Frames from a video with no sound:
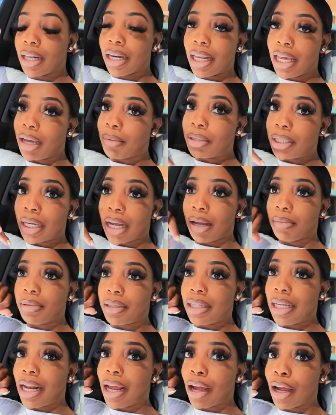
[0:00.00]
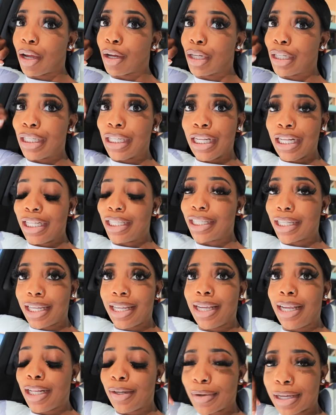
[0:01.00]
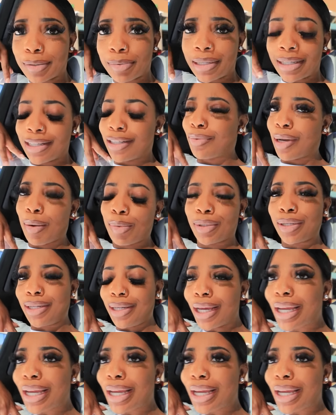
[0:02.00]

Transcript: the lamb chops that I needed to get anyways because that's what I was